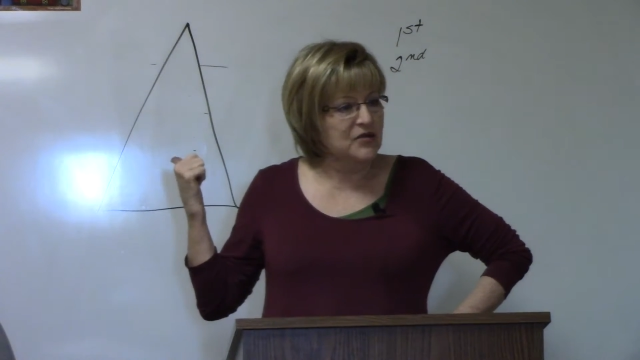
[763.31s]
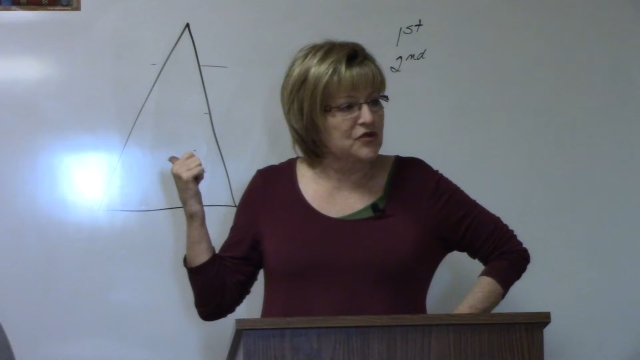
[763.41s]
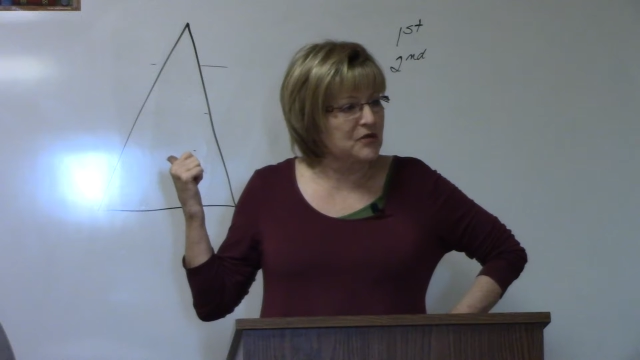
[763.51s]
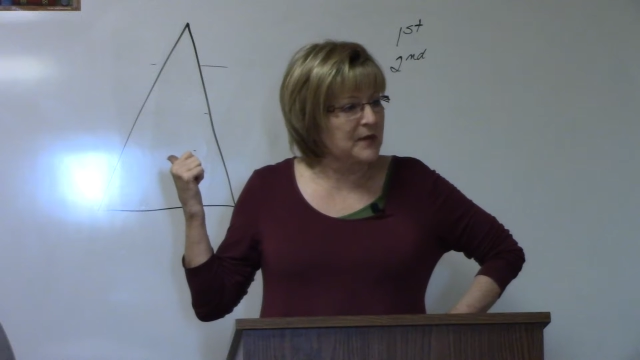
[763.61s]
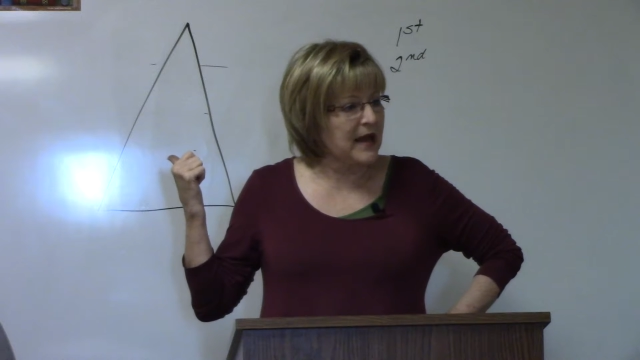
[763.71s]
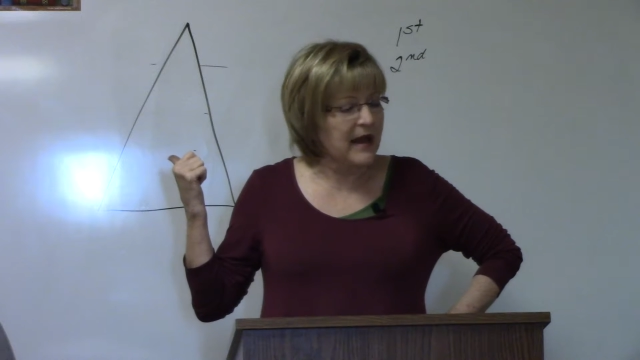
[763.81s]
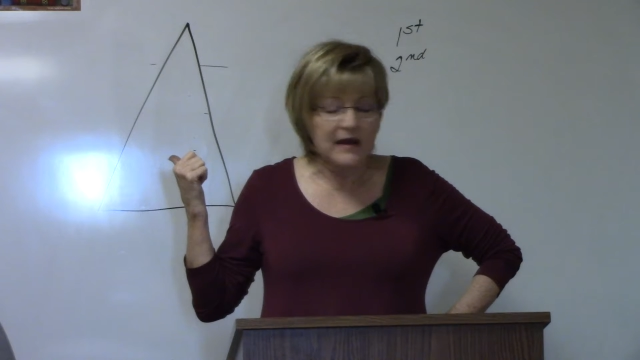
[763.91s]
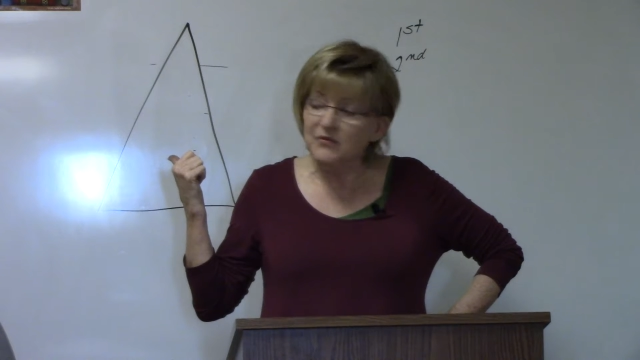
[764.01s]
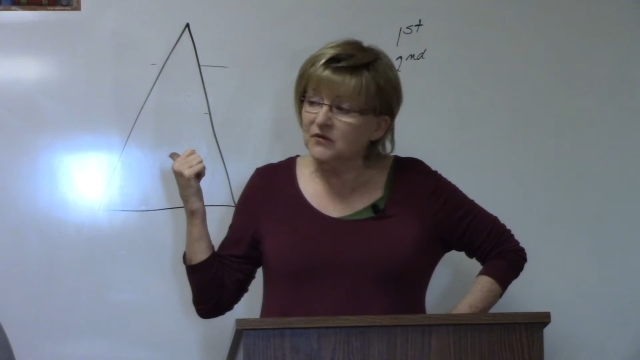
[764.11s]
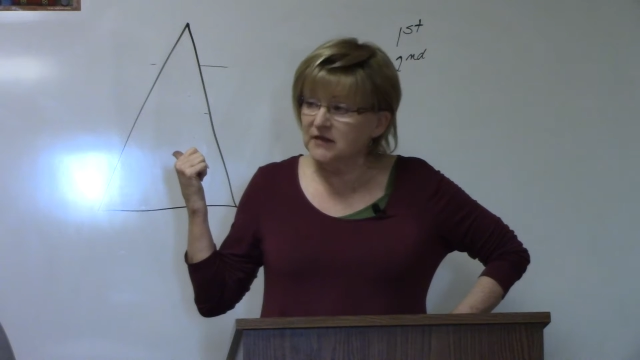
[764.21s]
you should be
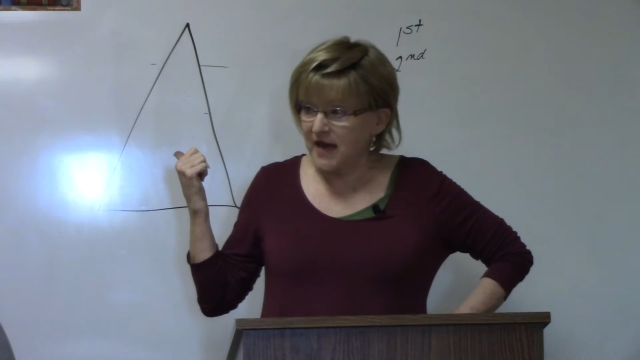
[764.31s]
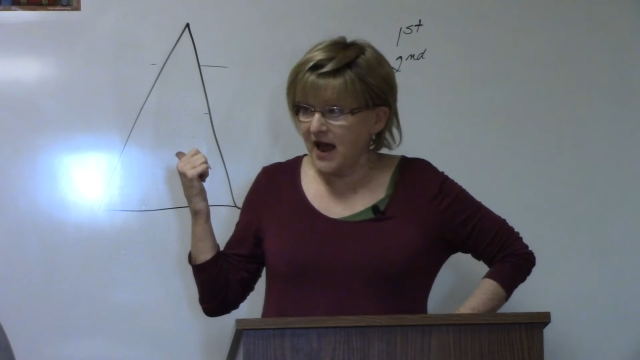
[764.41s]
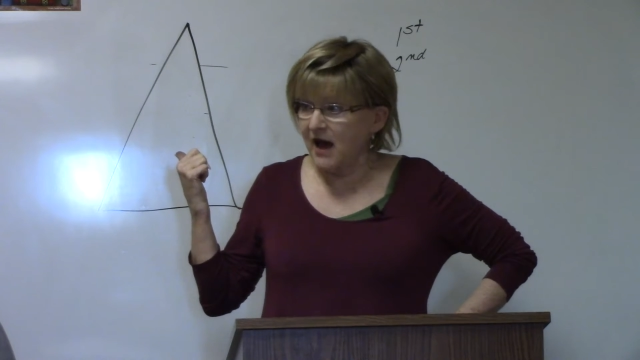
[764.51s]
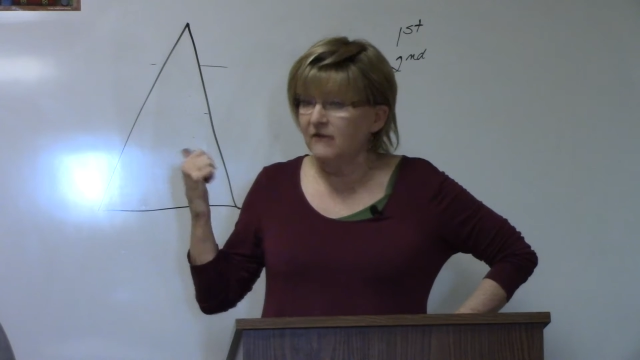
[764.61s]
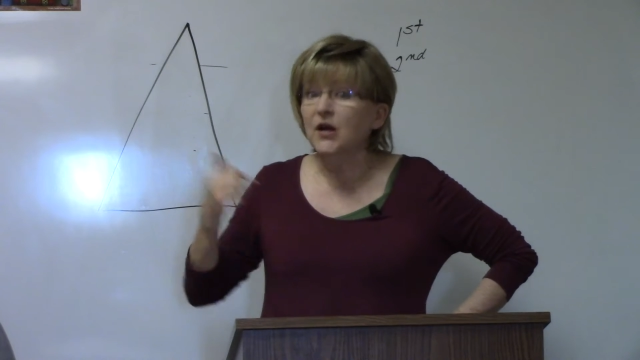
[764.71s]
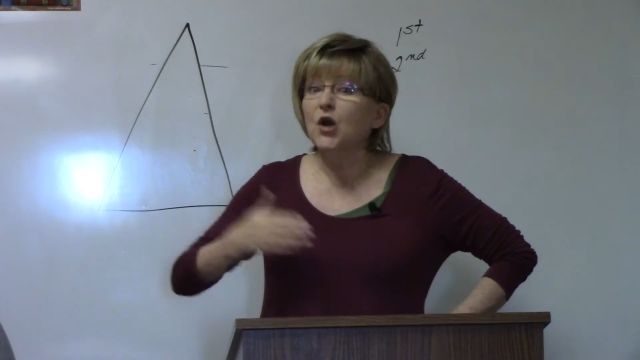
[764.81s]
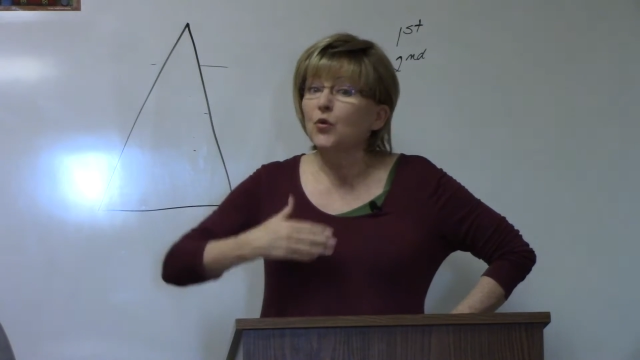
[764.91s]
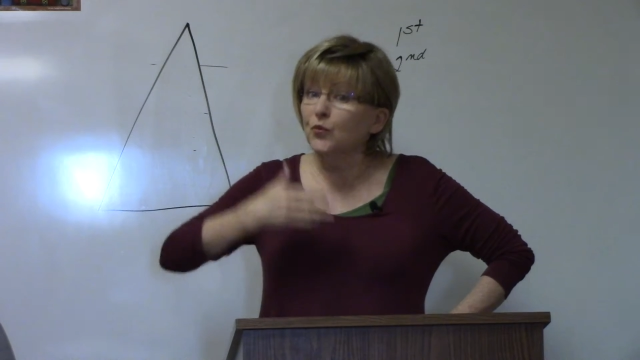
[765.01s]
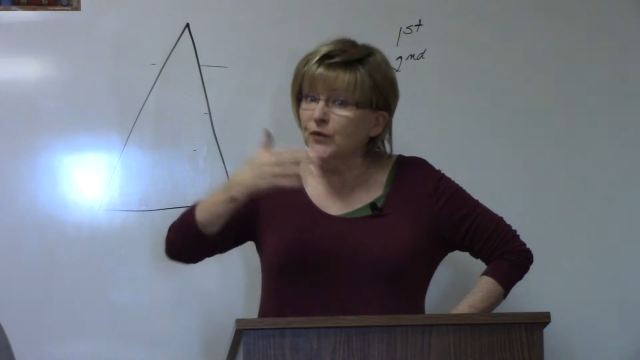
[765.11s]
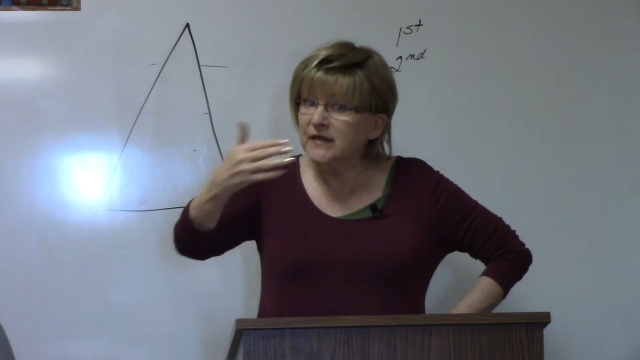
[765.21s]
able to have
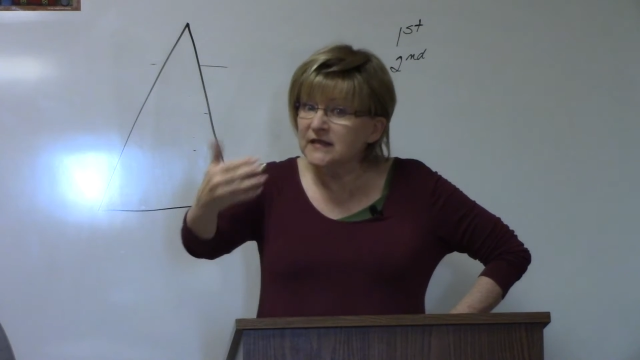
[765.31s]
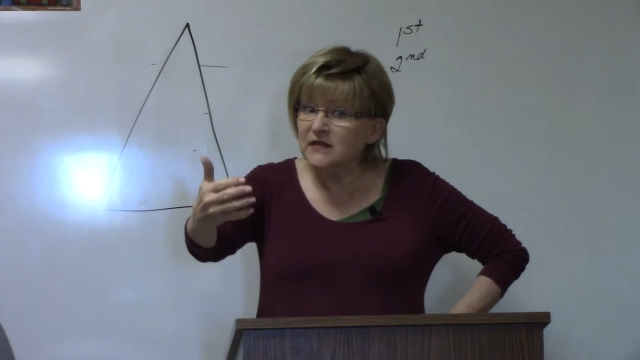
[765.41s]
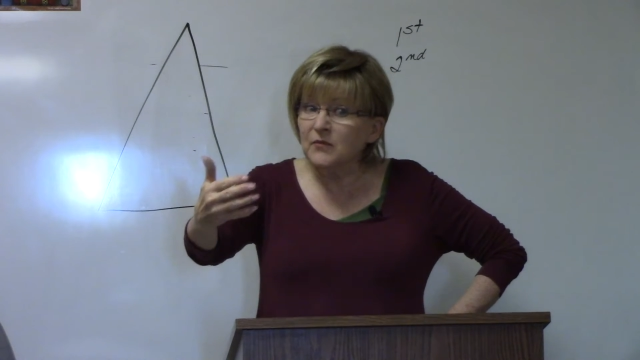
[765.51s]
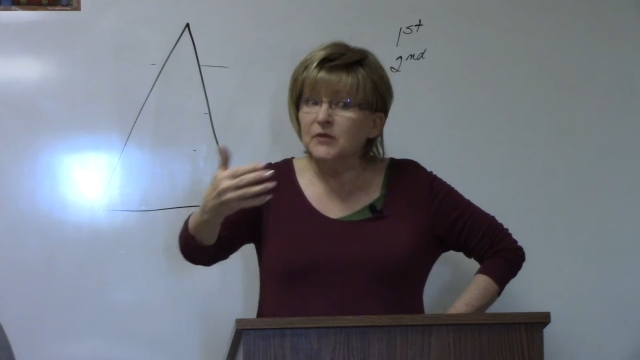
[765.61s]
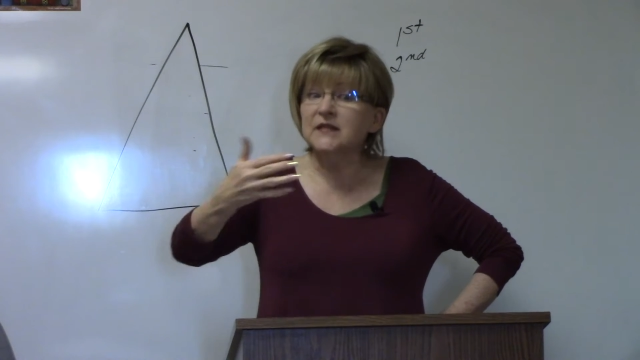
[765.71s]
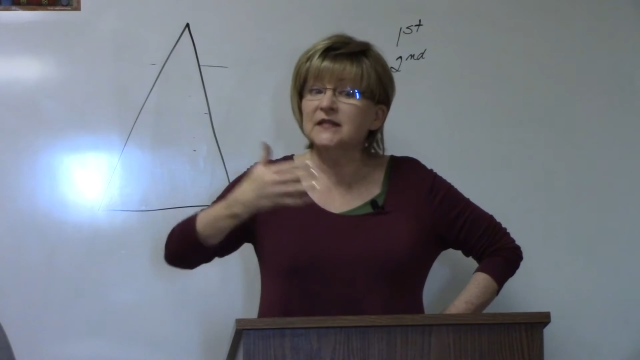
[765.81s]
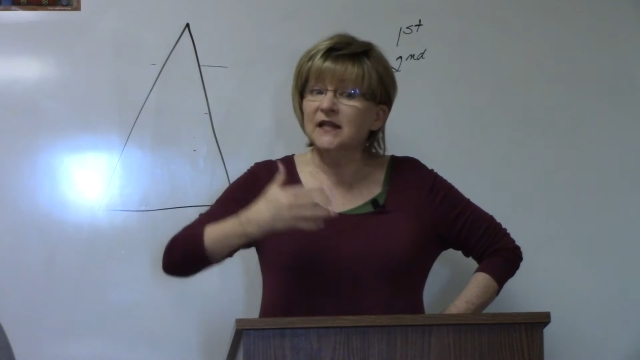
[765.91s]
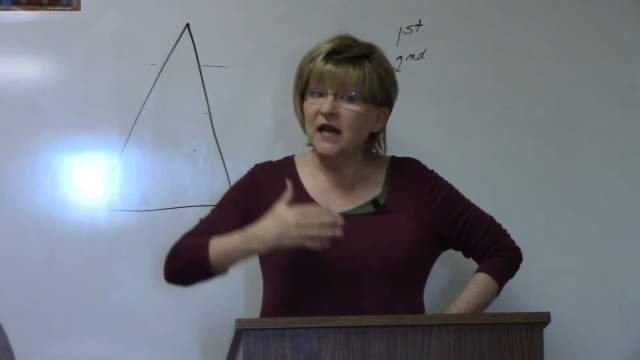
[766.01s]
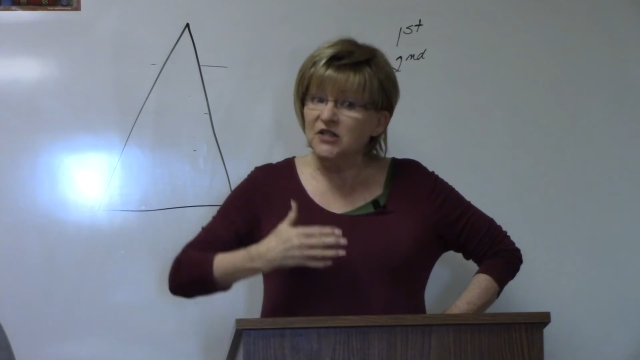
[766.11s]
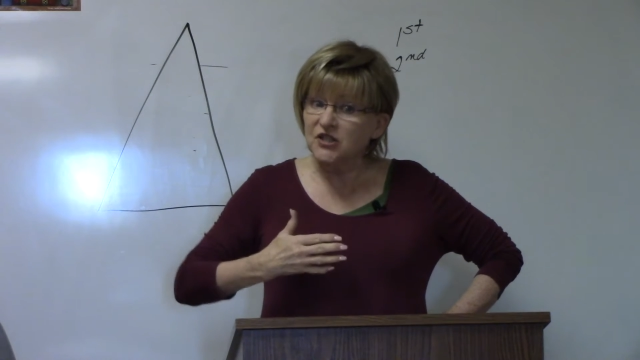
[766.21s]
reasonable
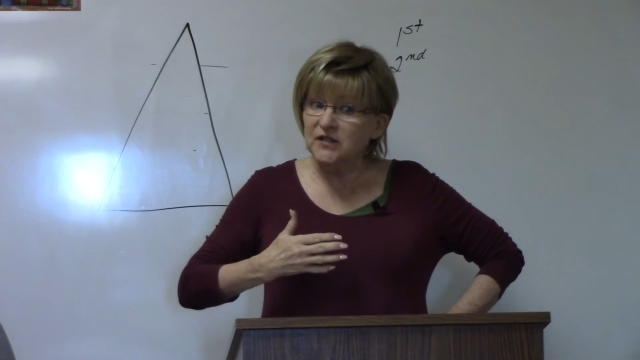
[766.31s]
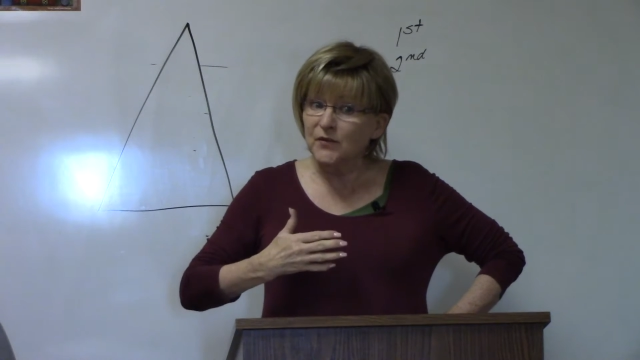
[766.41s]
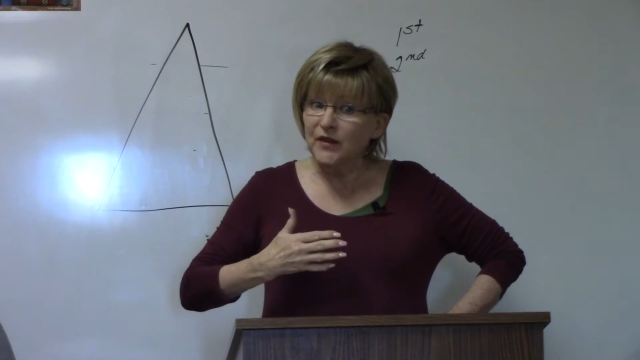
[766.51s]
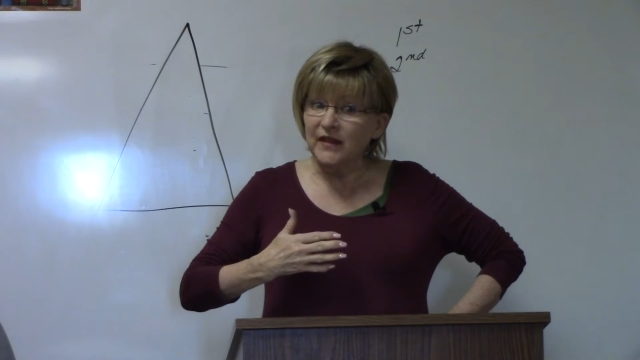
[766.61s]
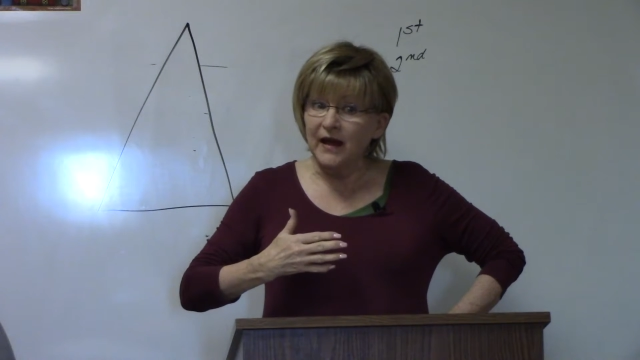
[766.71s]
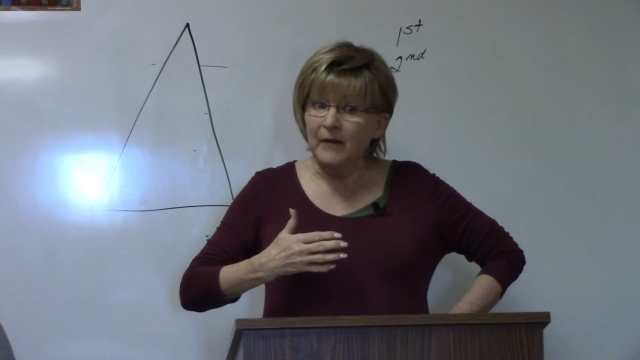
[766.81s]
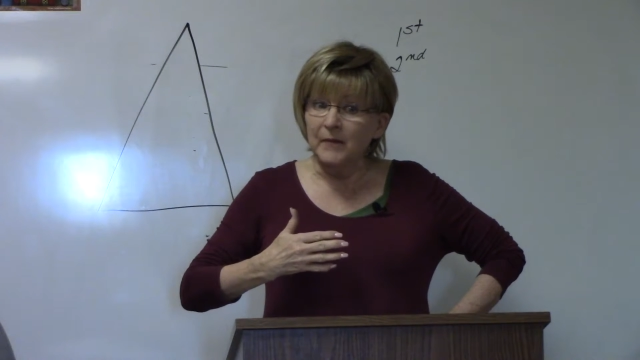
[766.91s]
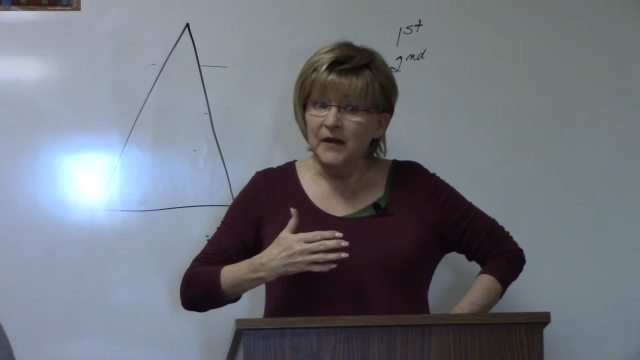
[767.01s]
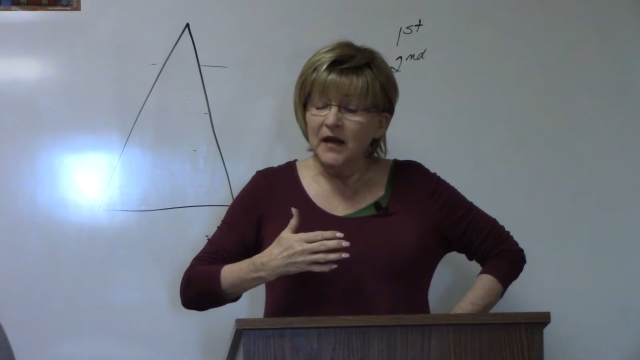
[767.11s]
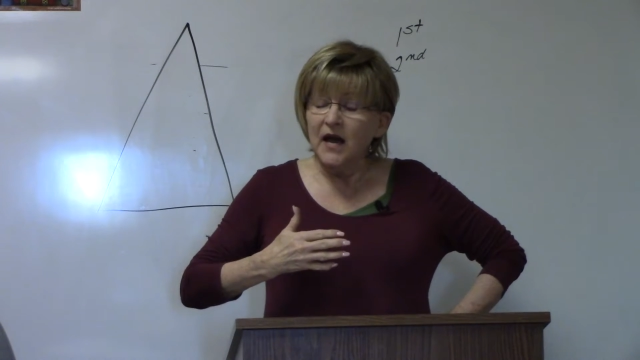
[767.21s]
discussions with them